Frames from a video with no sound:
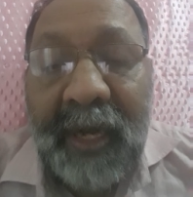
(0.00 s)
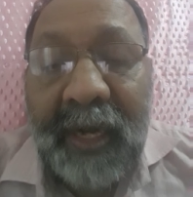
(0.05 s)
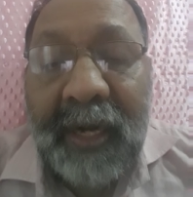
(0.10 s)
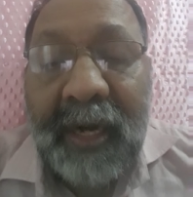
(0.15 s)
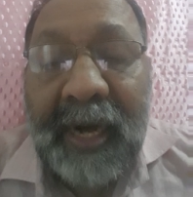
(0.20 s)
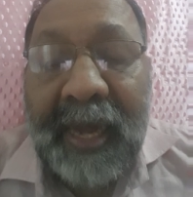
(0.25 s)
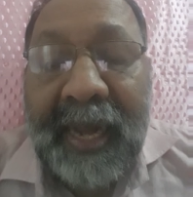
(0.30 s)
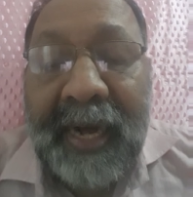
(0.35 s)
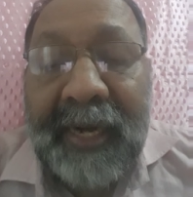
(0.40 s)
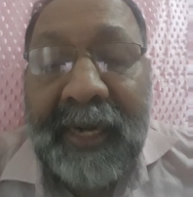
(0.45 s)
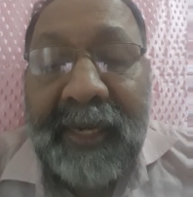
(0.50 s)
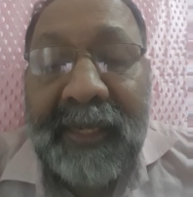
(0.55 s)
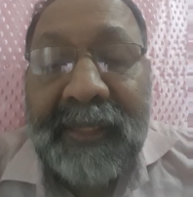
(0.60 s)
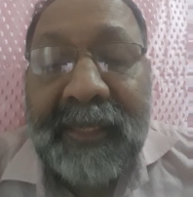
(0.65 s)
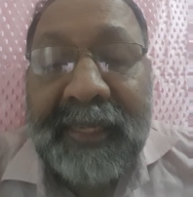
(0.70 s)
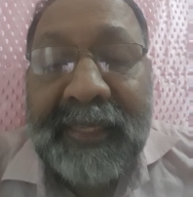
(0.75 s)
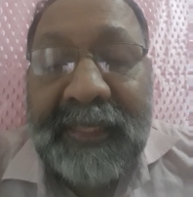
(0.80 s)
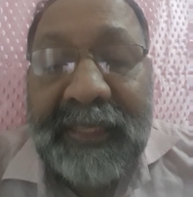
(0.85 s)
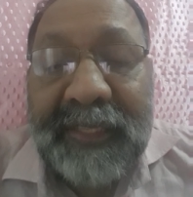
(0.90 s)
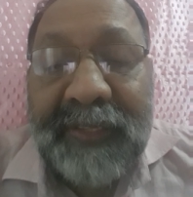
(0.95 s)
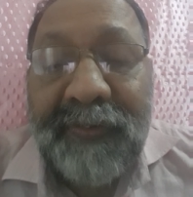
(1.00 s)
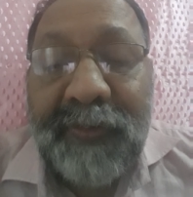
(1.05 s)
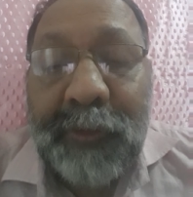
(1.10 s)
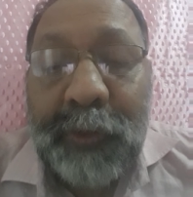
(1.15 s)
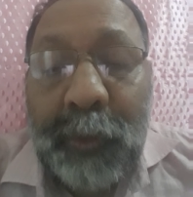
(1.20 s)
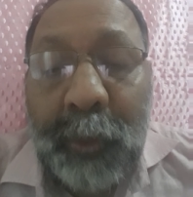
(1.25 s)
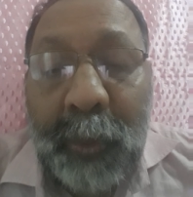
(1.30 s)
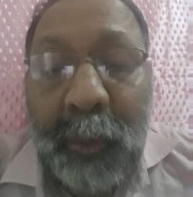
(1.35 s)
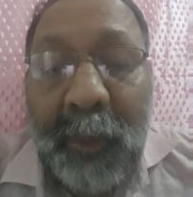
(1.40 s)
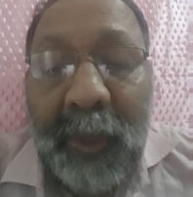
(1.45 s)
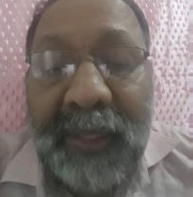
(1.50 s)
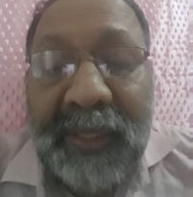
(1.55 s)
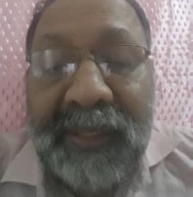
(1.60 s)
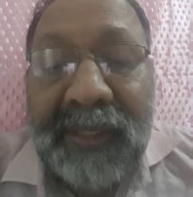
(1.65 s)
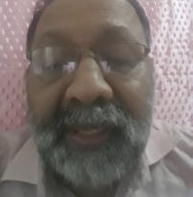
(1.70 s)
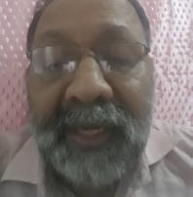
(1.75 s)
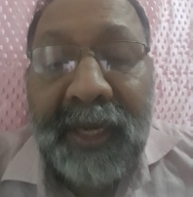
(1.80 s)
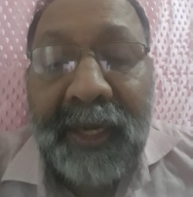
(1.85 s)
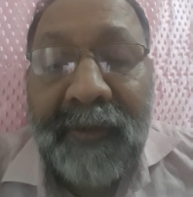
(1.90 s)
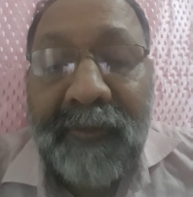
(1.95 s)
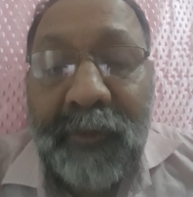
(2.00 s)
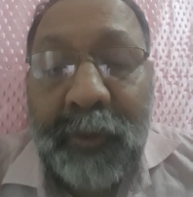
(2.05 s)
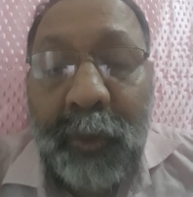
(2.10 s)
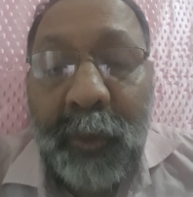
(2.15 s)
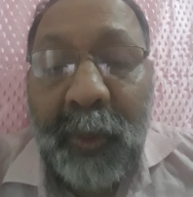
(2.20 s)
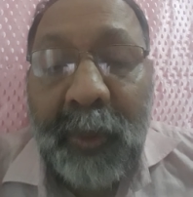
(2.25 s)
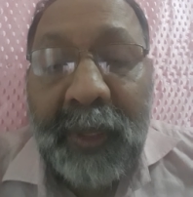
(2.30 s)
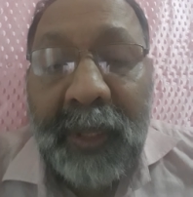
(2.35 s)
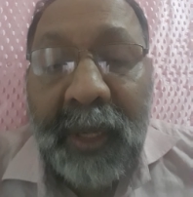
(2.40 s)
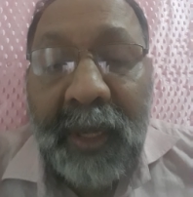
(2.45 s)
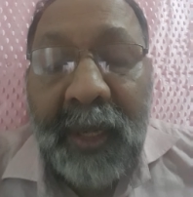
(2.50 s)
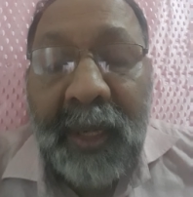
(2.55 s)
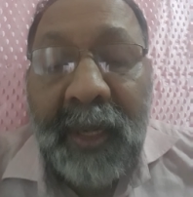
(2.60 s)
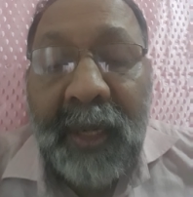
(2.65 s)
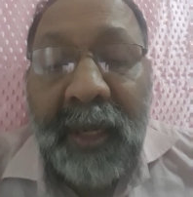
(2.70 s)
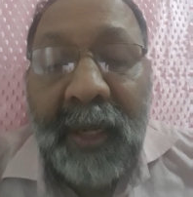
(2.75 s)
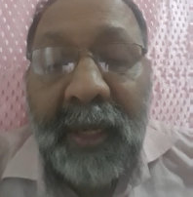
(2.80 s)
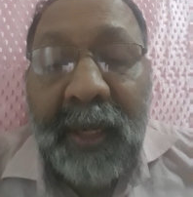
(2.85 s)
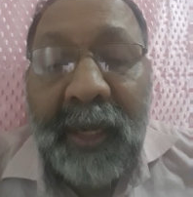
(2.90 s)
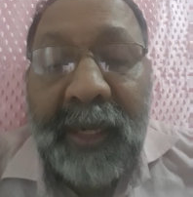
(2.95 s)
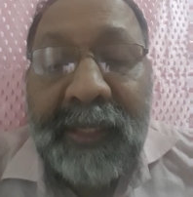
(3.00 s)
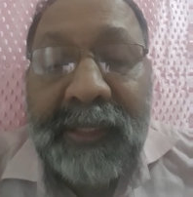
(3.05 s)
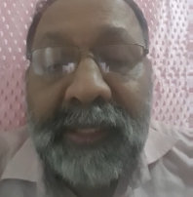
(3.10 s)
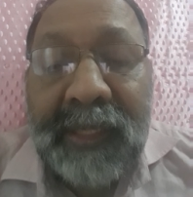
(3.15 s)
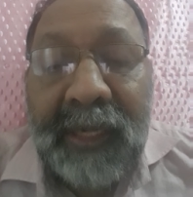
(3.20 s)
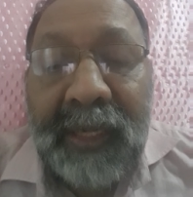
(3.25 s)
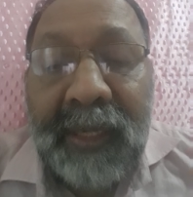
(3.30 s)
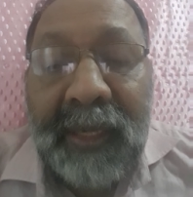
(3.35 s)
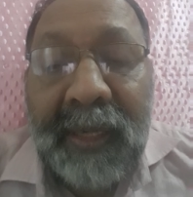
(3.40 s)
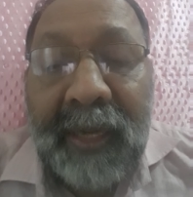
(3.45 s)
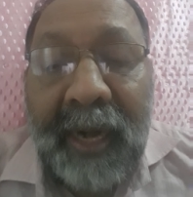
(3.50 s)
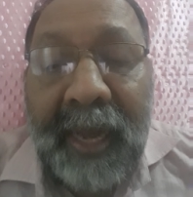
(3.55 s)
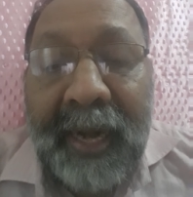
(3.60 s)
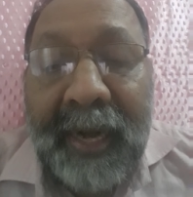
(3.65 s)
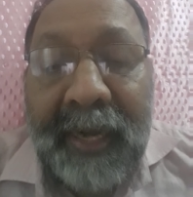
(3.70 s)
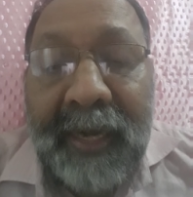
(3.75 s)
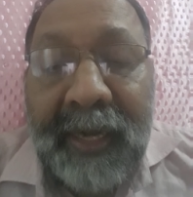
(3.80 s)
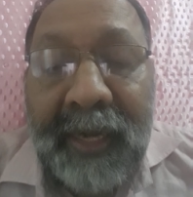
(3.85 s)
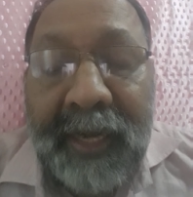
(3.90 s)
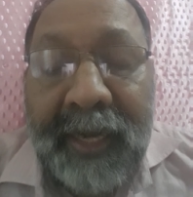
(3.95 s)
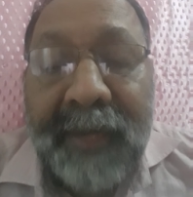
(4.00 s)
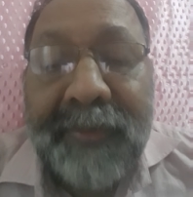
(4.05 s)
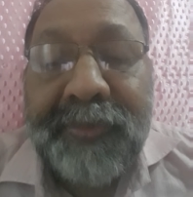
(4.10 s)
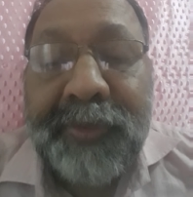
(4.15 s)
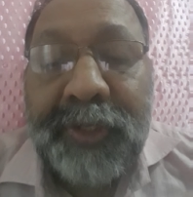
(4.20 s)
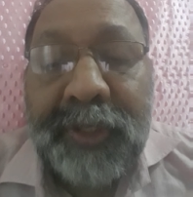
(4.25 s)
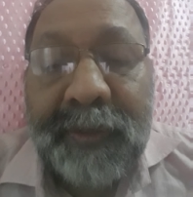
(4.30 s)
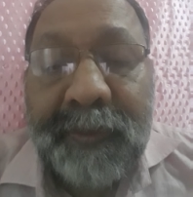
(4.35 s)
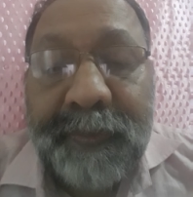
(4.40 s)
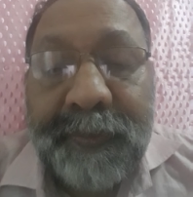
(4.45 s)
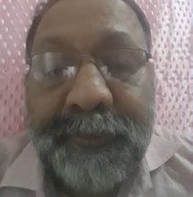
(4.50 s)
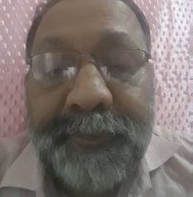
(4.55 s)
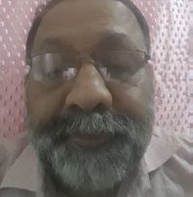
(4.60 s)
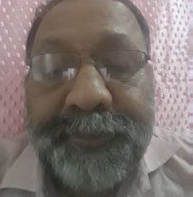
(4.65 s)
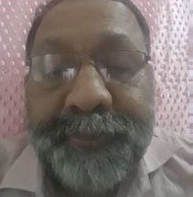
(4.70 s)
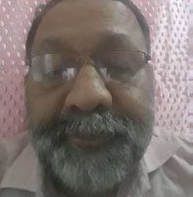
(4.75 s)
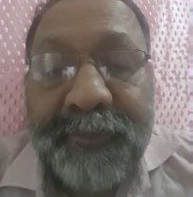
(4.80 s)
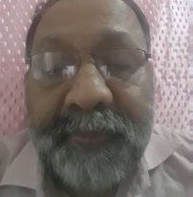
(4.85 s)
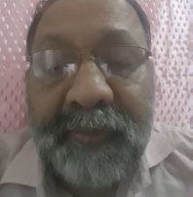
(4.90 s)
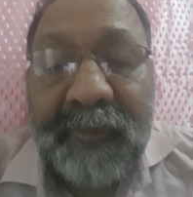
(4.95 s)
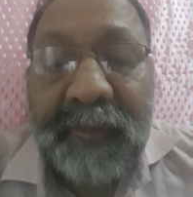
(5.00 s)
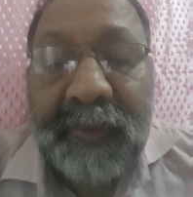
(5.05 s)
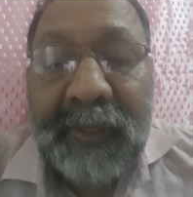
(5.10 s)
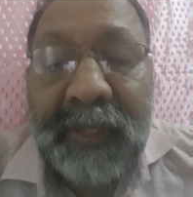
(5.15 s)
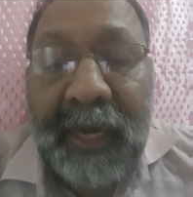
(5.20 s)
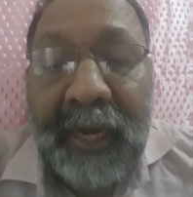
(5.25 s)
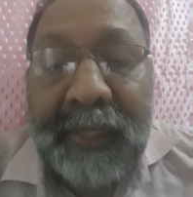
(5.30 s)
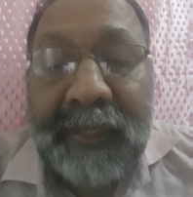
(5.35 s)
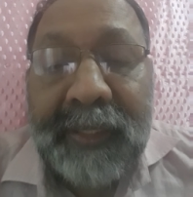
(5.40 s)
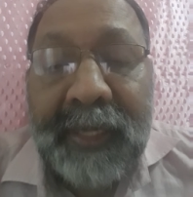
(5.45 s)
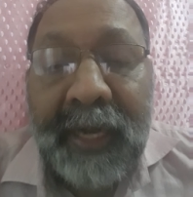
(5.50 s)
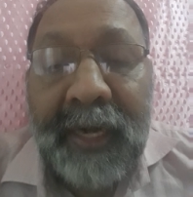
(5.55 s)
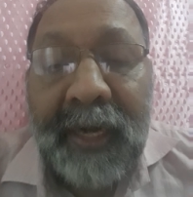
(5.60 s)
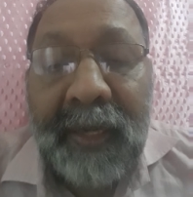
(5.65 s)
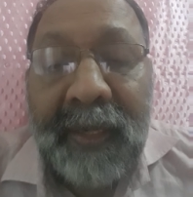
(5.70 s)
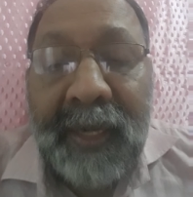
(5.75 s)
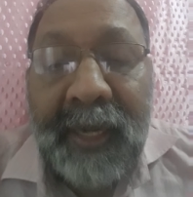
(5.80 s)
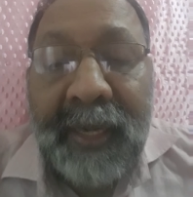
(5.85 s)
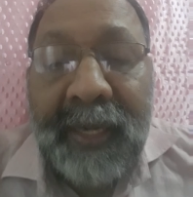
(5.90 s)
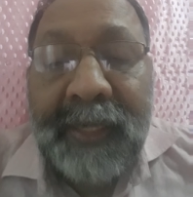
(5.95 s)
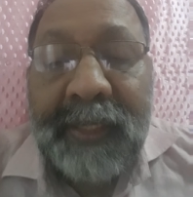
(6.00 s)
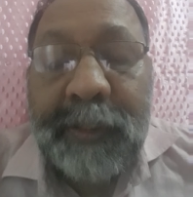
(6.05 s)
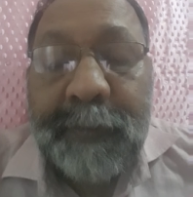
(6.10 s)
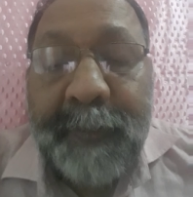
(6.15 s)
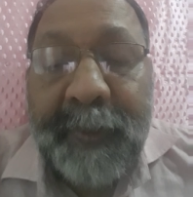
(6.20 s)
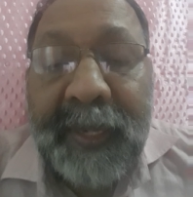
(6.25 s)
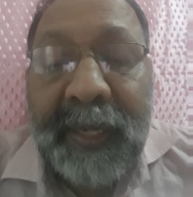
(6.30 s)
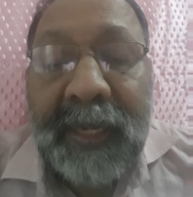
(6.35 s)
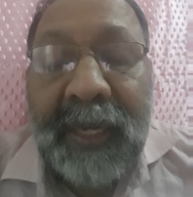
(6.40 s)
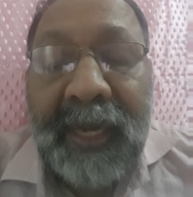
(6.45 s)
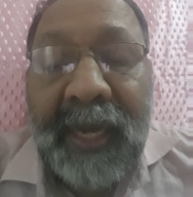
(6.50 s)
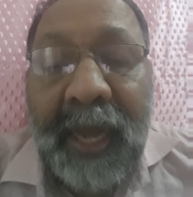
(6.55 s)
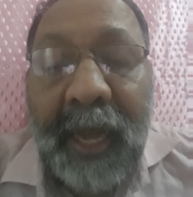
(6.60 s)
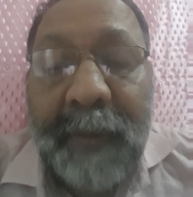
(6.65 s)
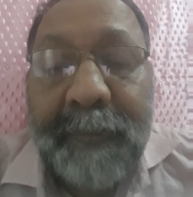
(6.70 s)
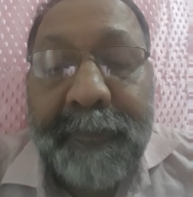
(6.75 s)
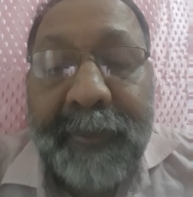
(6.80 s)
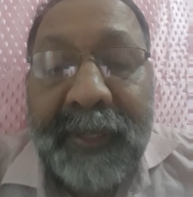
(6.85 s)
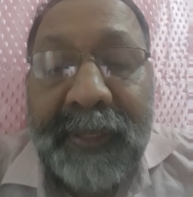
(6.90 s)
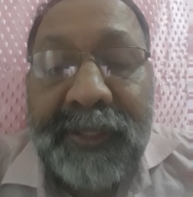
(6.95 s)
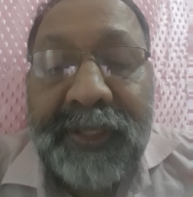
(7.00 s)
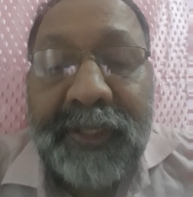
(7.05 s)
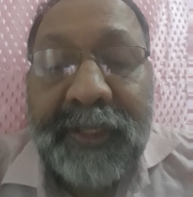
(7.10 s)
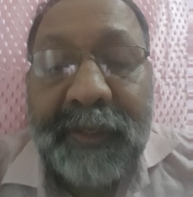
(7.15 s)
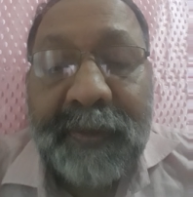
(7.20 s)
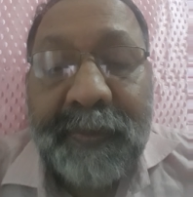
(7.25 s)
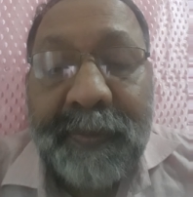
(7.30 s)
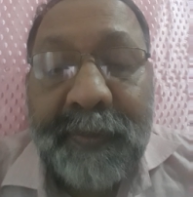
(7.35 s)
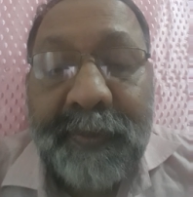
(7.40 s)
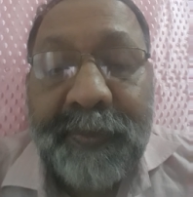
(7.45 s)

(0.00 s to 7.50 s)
And clarity is achieved through listening. Through listening, clarity comes. And then speaking happens.